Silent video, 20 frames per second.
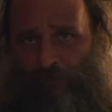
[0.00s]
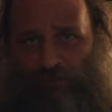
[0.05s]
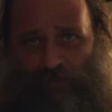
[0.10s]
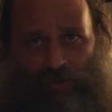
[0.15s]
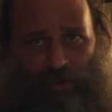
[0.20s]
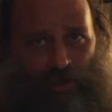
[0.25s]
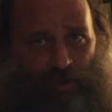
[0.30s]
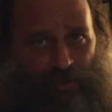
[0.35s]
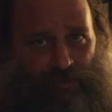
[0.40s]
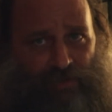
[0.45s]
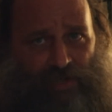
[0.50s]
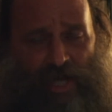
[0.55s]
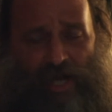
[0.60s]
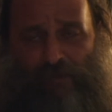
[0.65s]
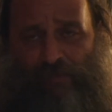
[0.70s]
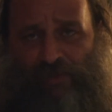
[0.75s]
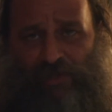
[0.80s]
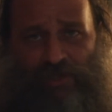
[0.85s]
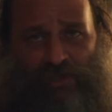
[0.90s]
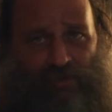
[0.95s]
you know,
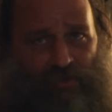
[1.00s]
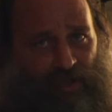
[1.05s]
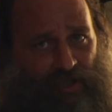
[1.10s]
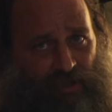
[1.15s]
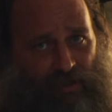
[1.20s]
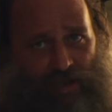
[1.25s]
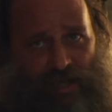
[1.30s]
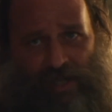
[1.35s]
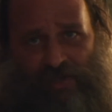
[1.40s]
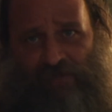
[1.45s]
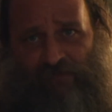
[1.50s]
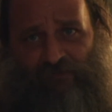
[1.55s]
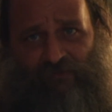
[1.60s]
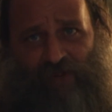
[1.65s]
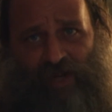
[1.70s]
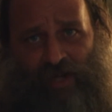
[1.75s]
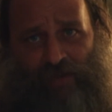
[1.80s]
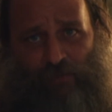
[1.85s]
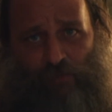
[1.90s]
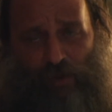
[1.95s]
top secret,
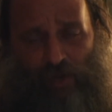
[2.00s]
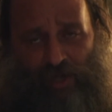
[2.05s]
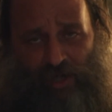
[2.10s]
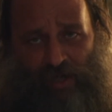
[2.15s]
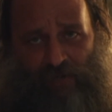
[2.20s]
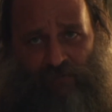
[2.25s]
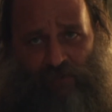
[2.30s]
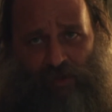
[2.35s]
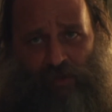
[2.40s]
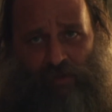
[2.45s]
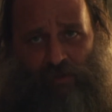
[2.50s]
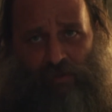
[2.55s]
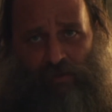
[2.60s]
classified, whatever.